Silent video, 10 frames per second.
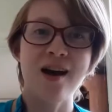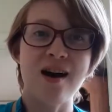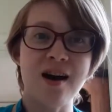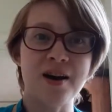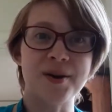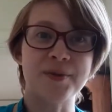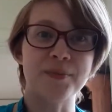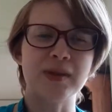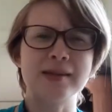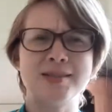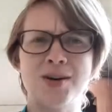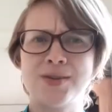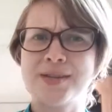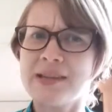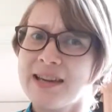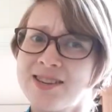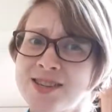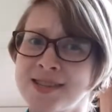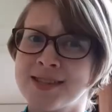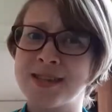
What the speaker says: It sounded delicious.